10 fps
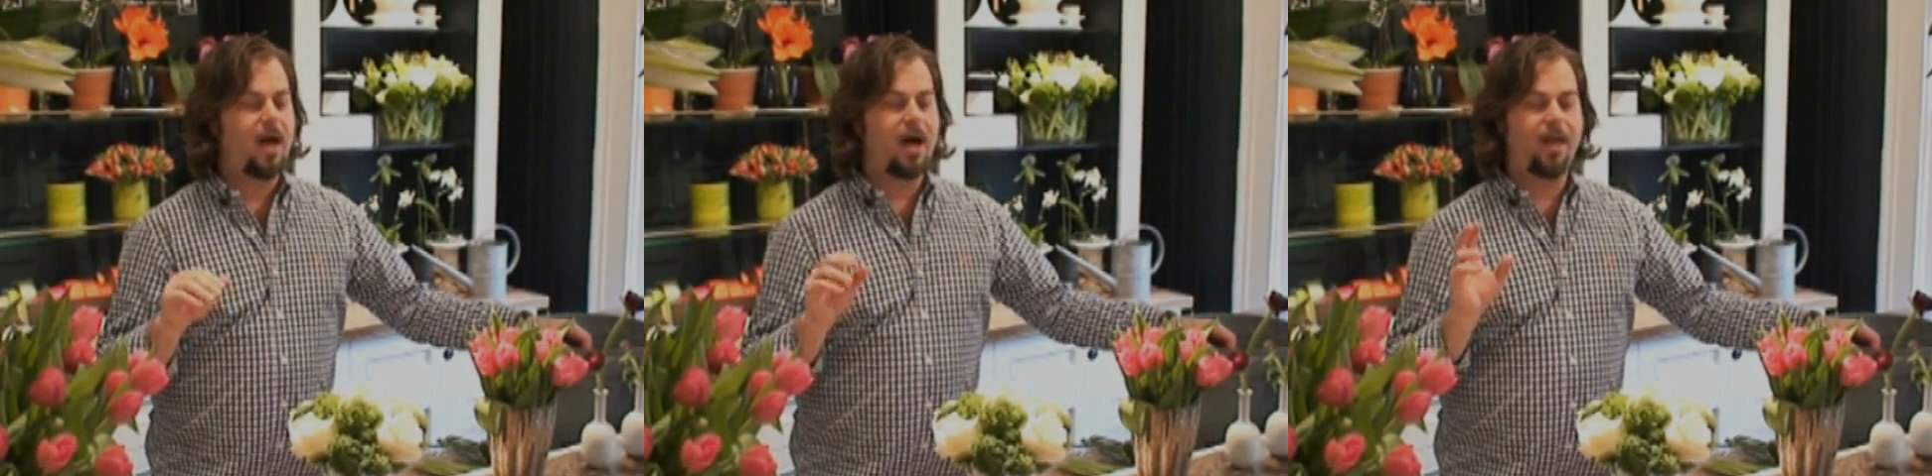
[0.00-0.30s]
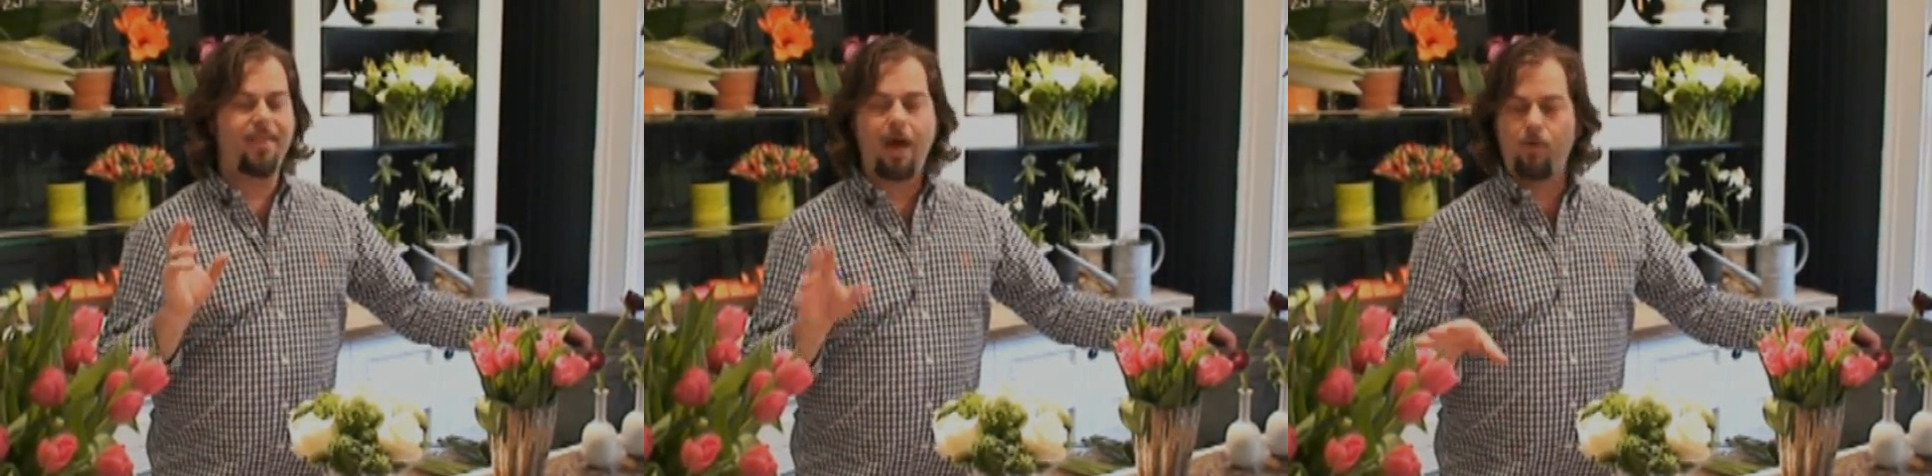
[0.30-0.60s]

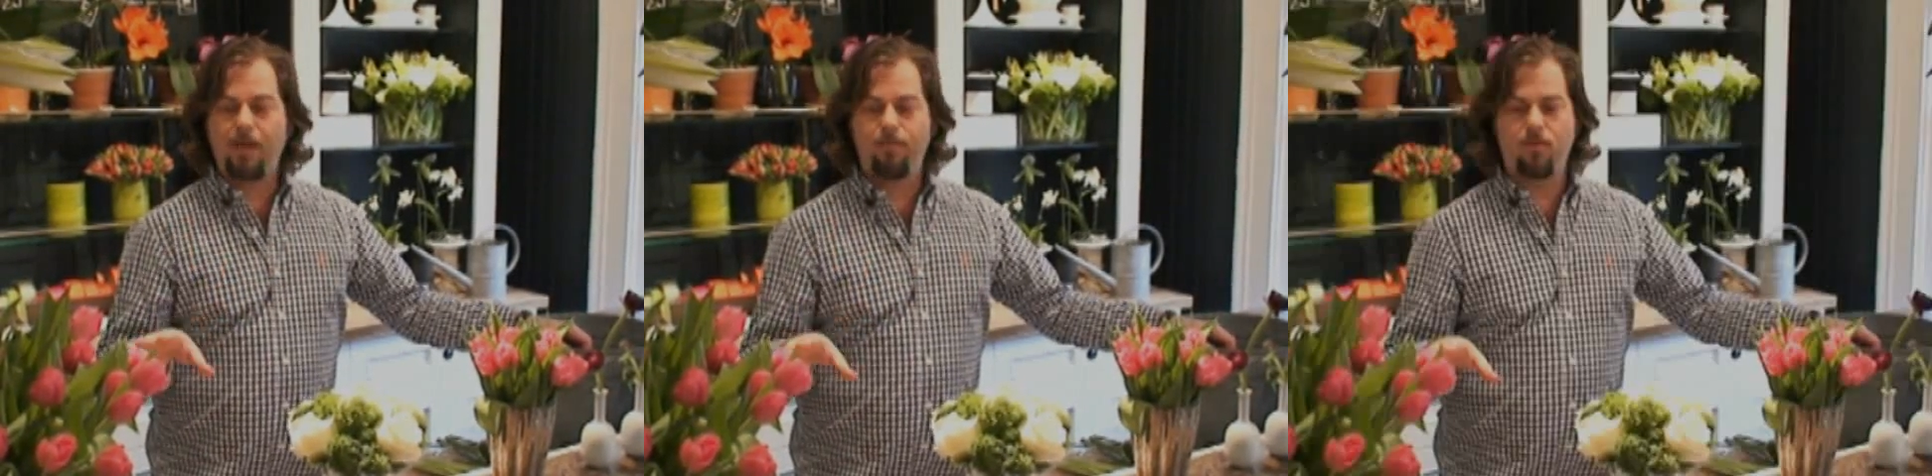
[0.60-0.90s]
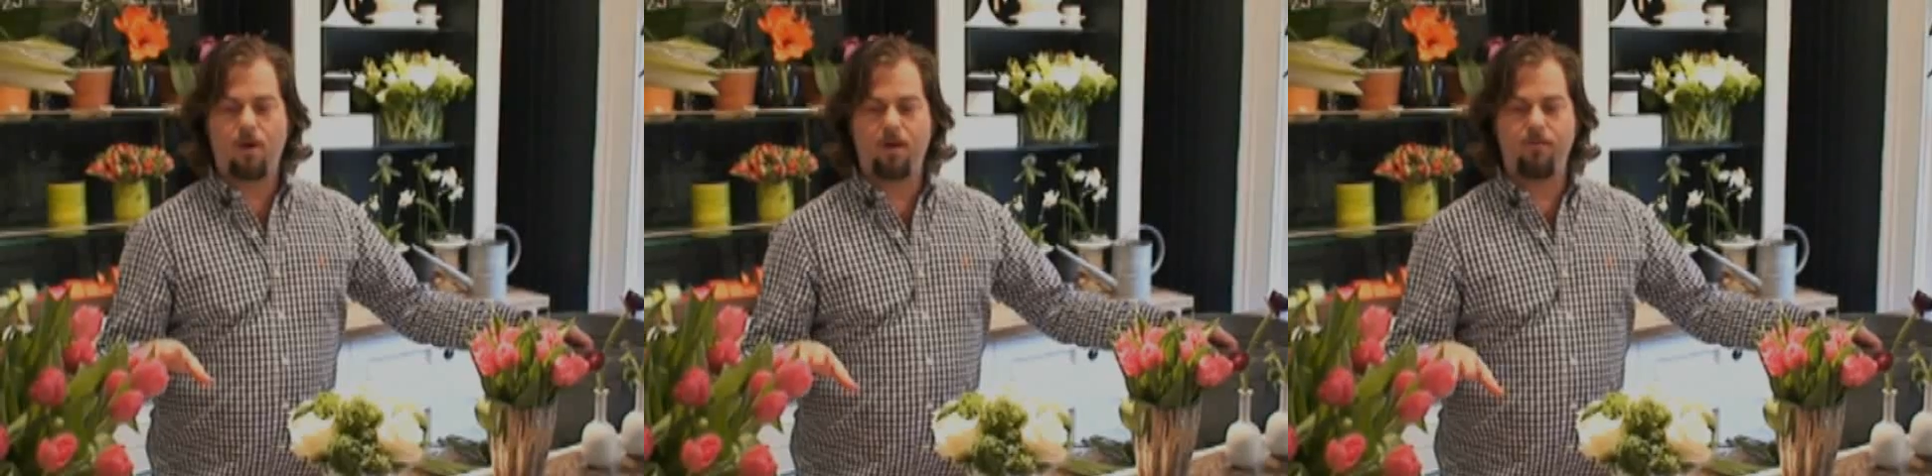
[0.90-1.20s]
Uh, that will keep
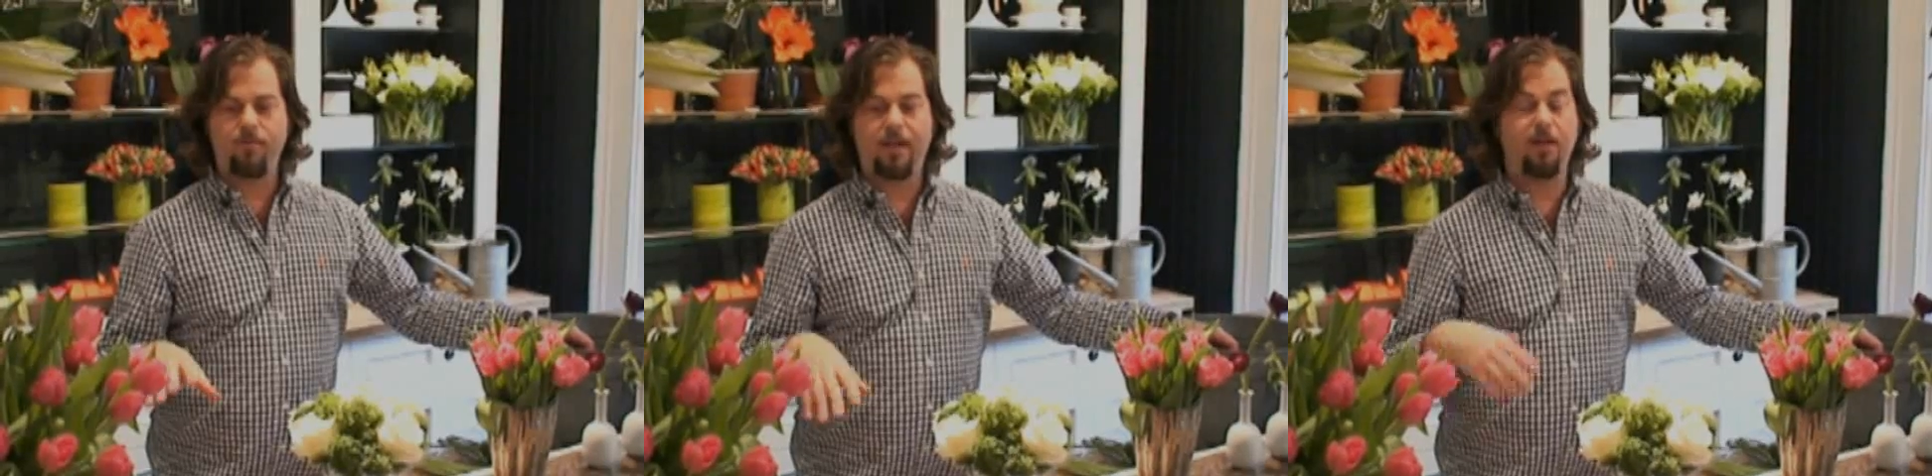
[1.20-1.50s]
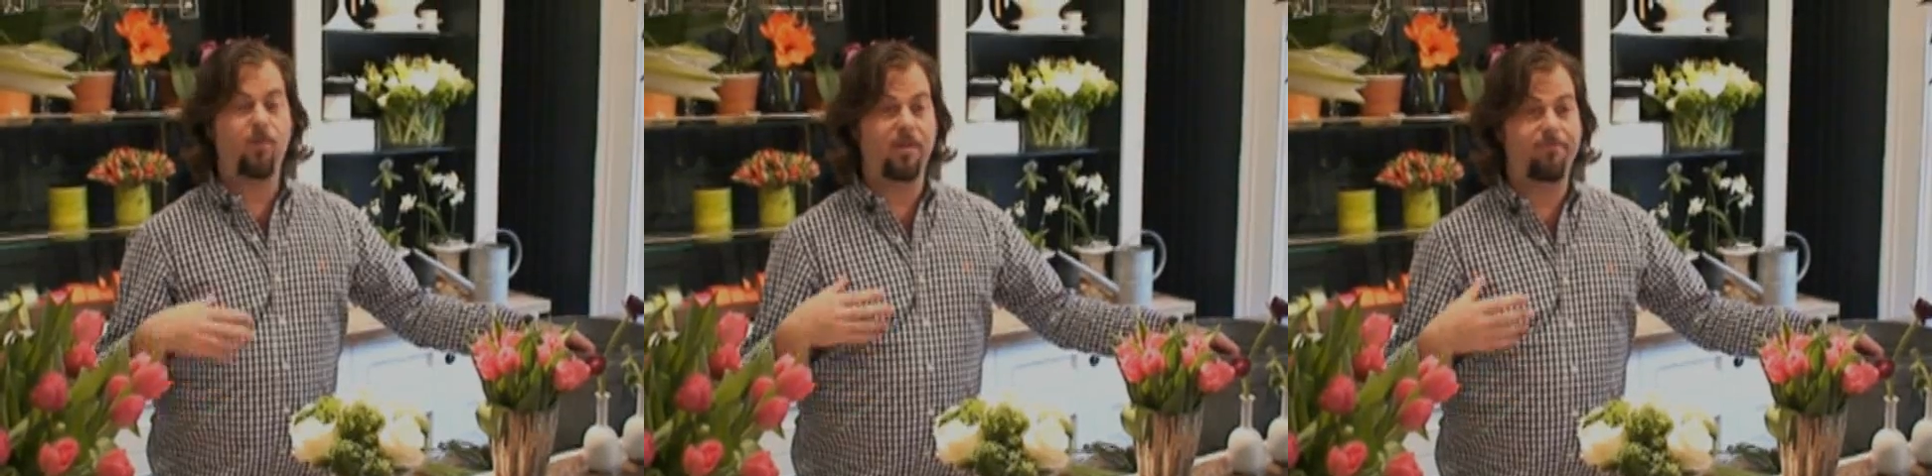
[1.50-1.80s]
the water from
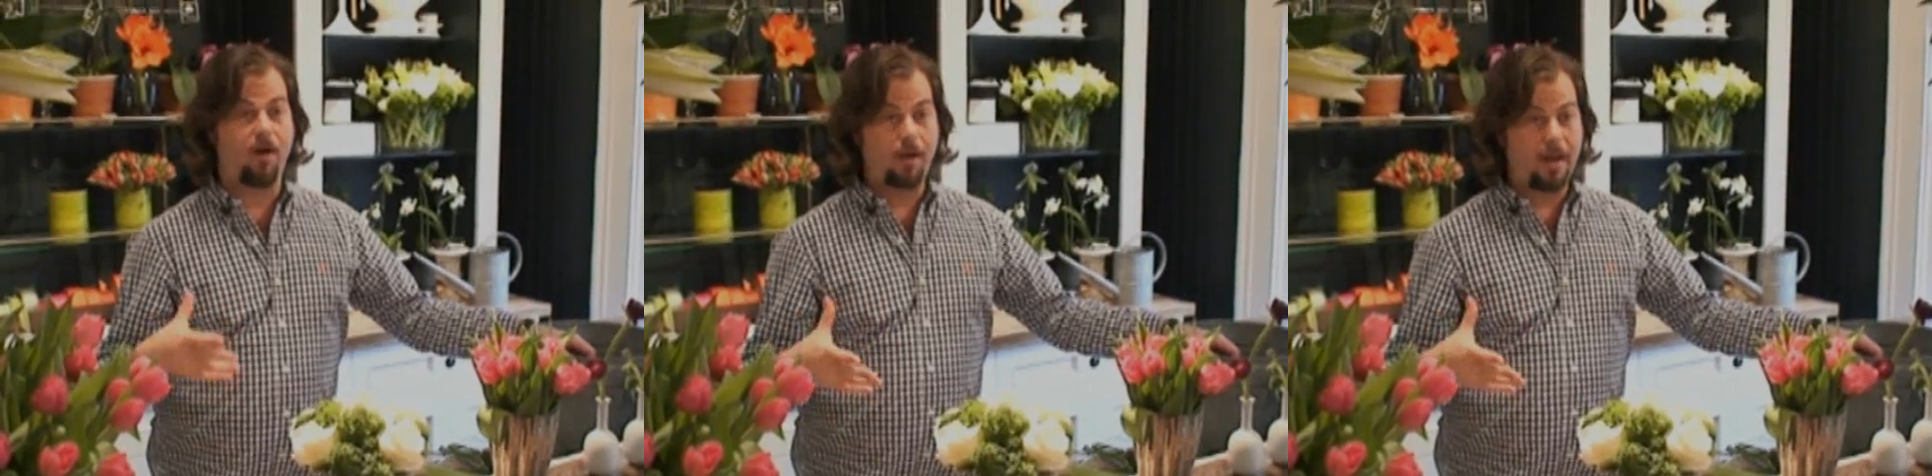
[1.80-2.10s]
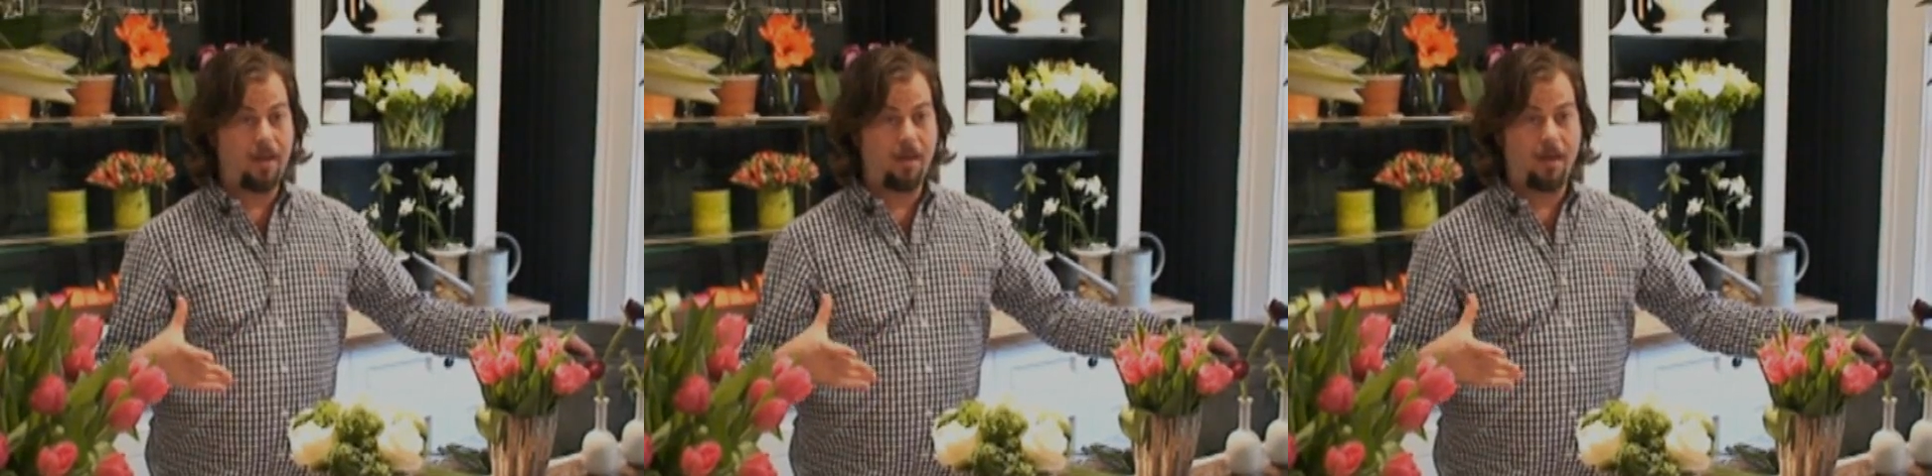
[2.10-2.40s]
getting really
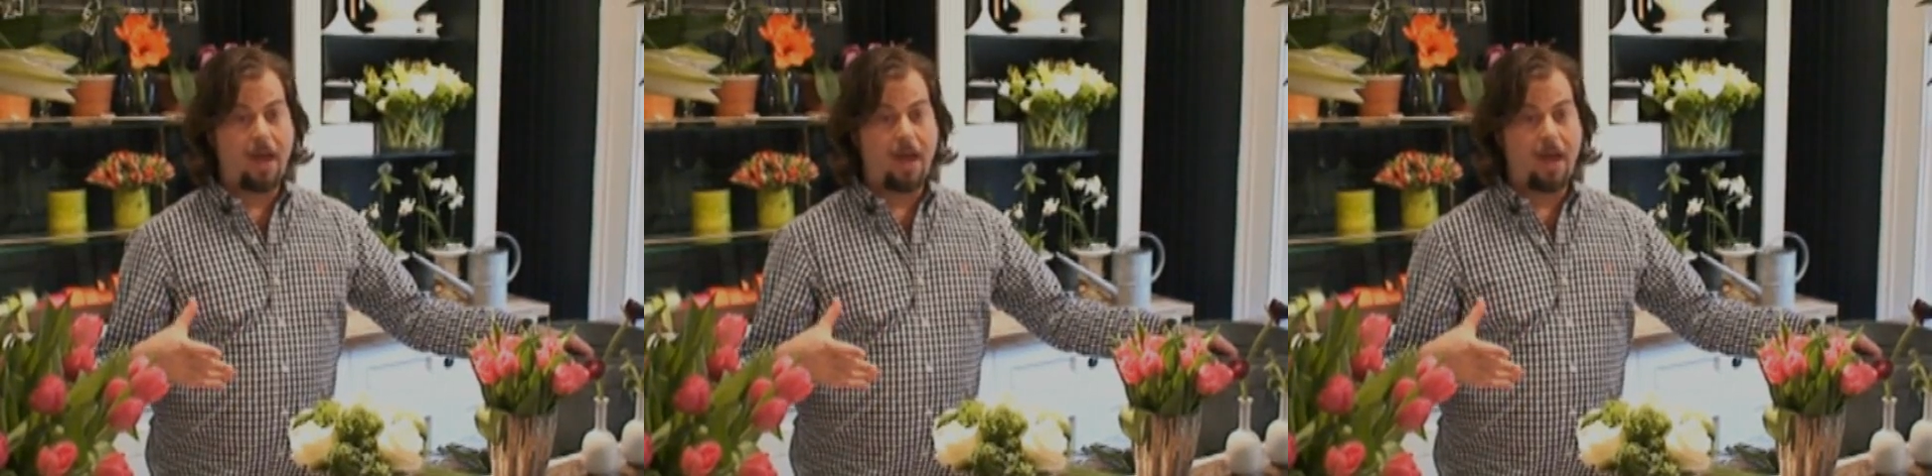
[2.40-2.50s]
funky,